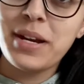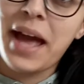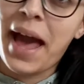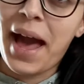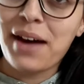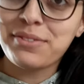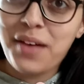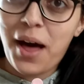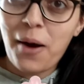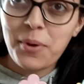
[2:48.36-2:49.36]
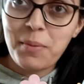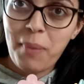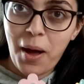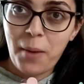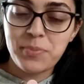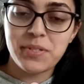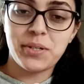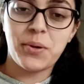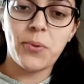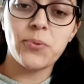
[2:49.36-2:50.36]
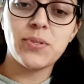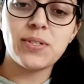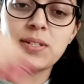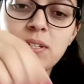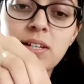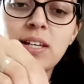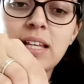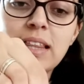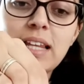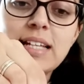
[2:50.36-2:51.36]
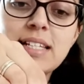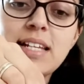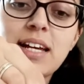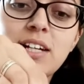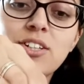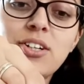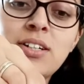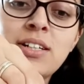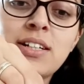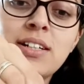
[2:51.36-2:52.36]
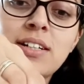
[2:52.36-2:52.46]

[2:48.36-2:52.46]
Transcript: we have our popsicles. Let's take a look.